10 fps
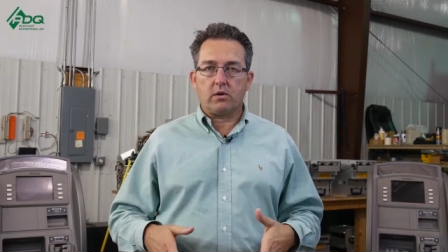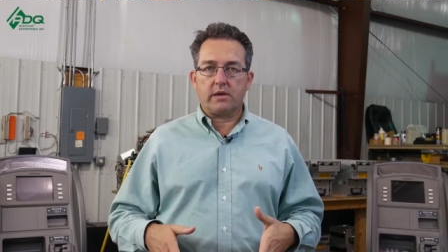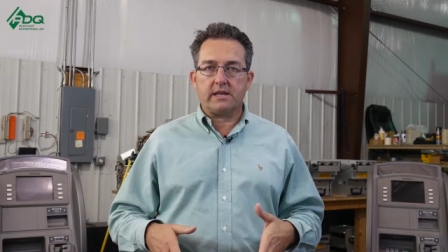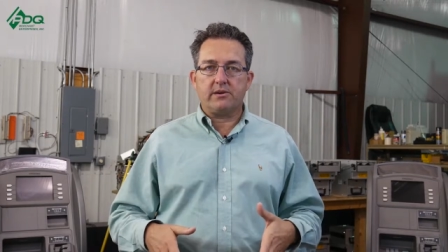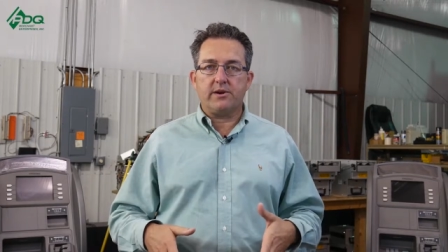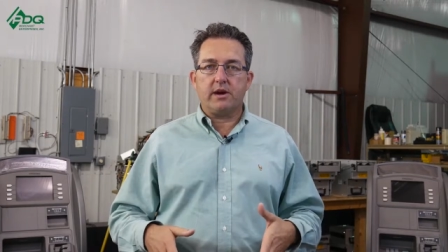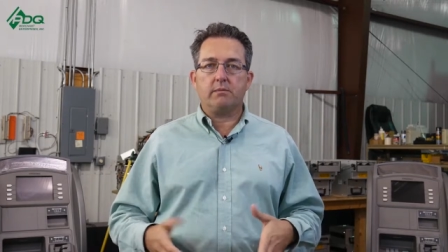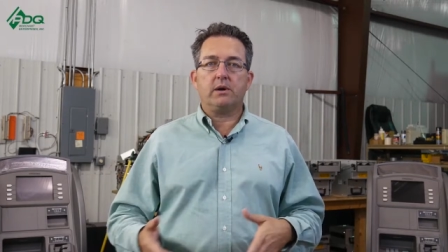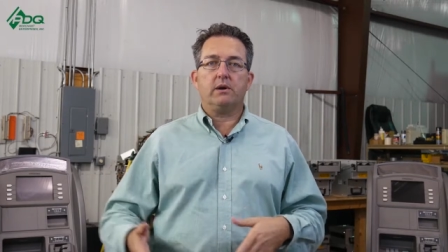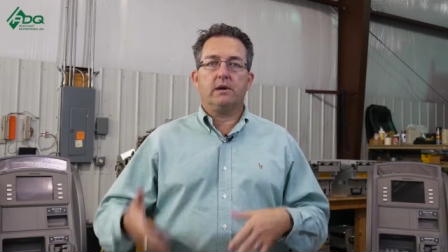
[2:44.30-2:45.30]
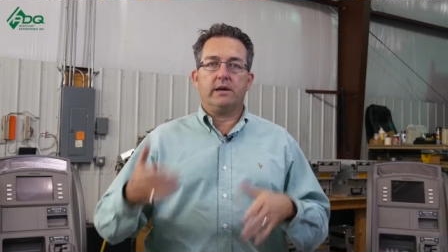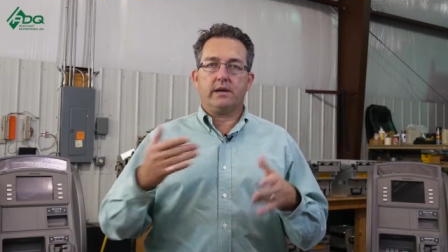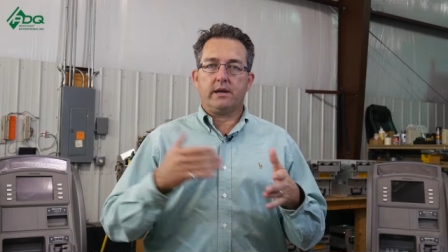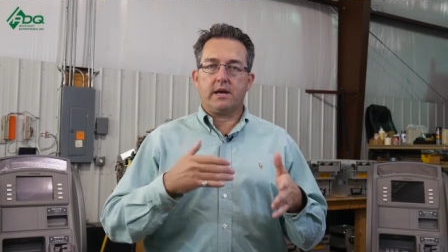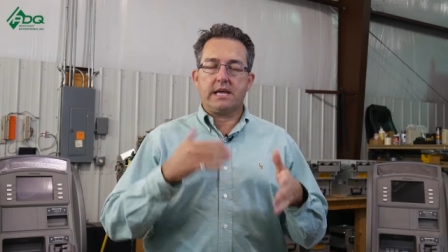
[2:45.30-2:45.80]
get their number,
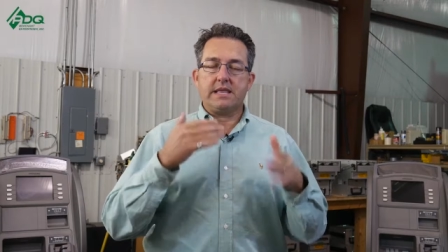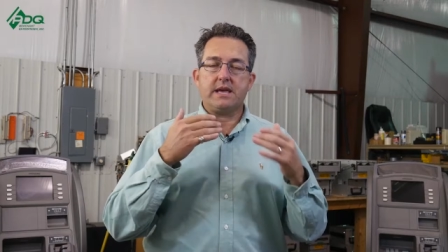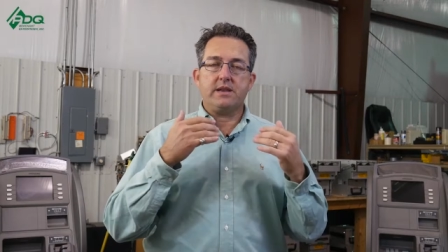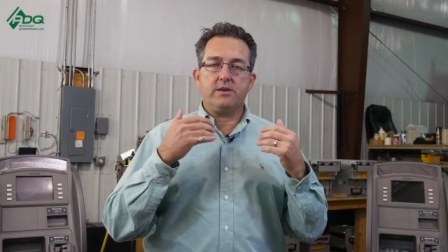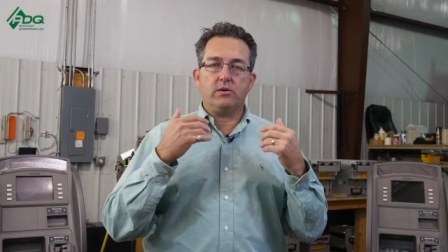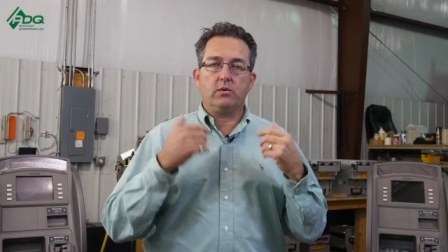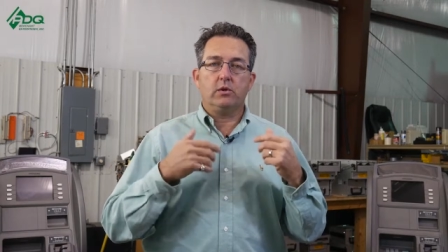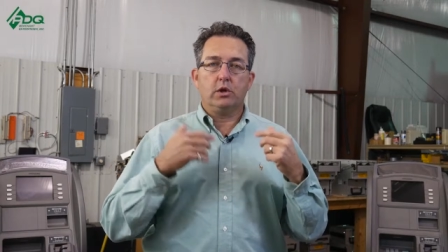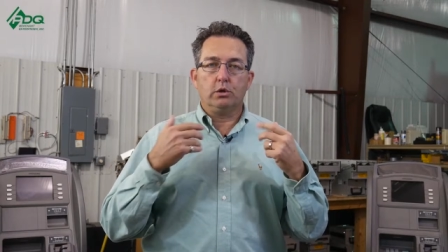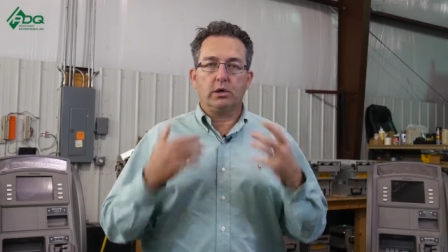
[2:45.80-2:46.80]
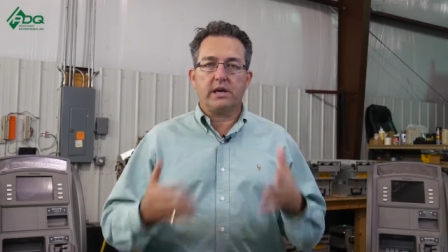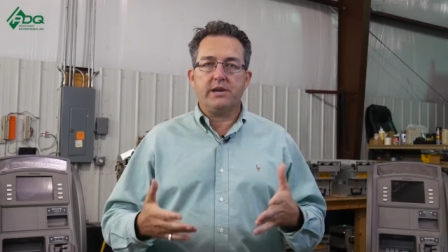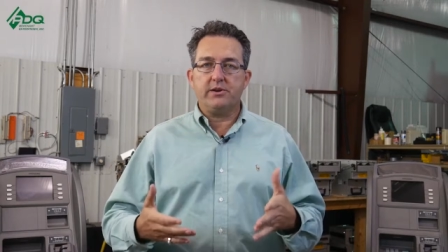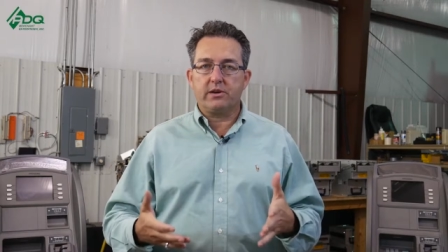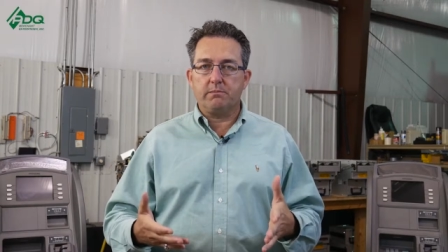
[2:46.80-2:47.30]
then you'll look
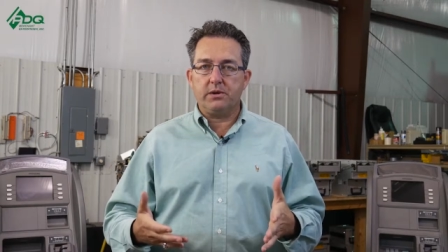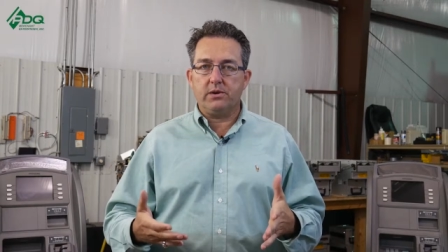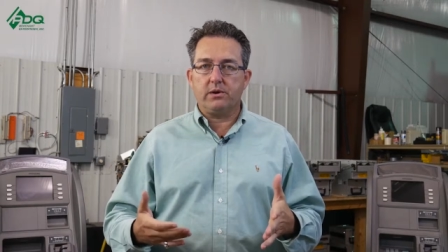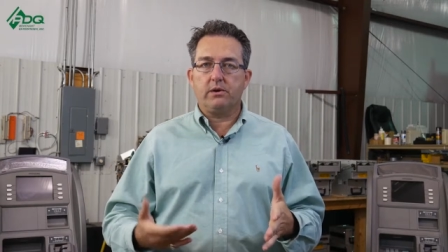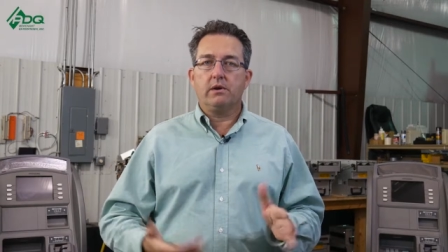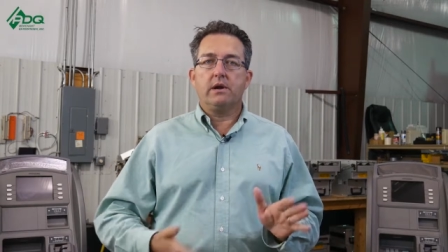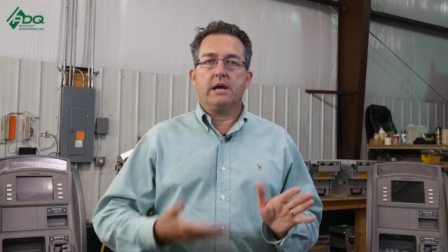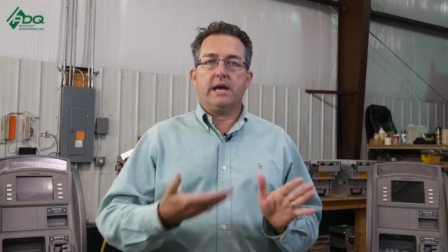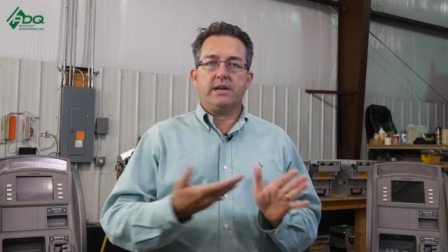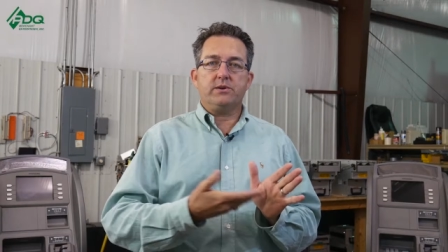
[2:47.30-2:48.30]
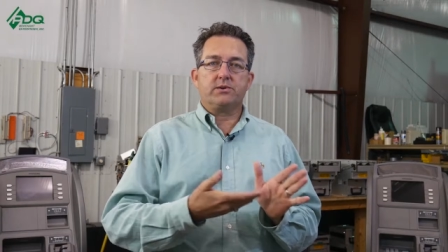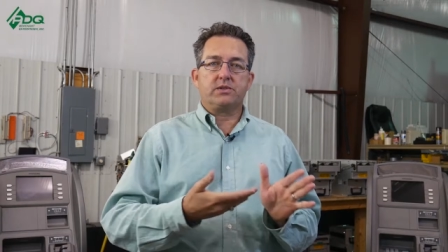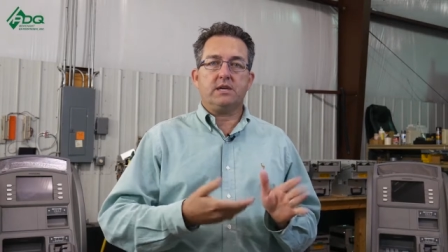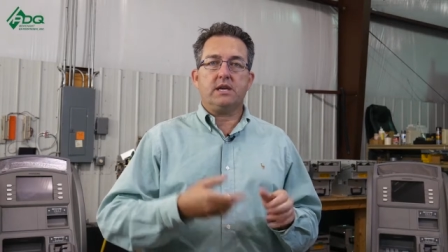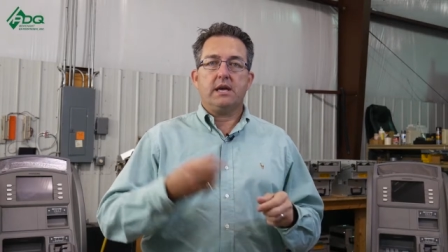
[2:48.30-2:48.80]
on your computer, and you'll
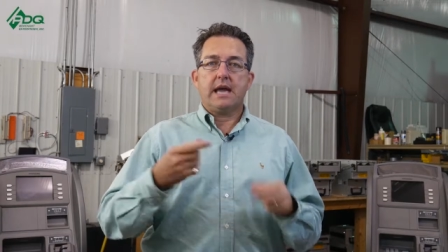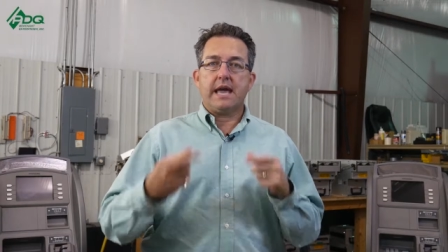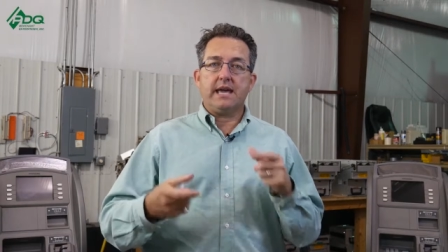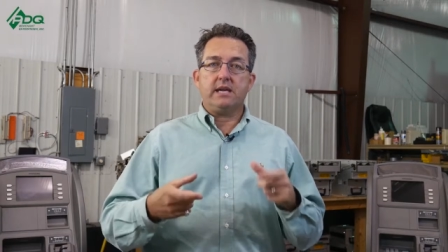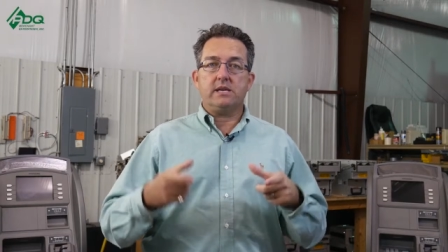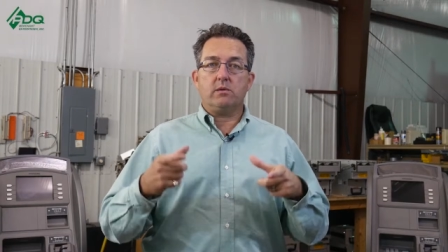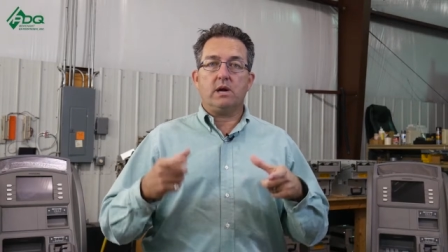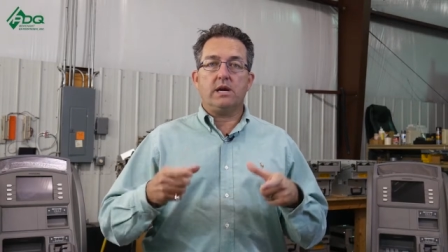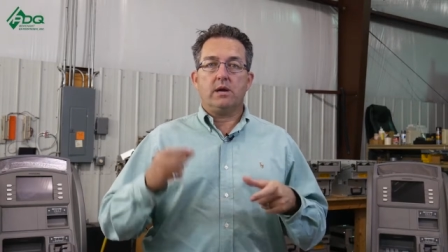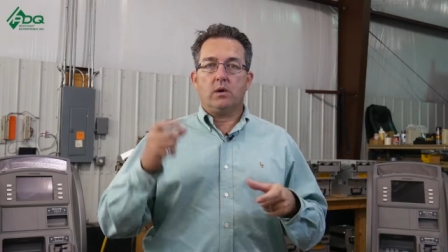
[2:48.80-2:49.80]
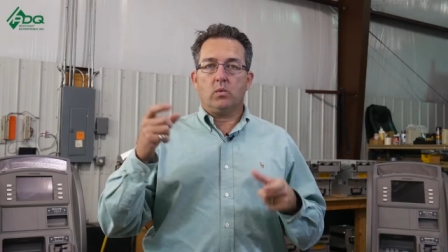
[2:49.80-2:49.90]
see, hey, you know what?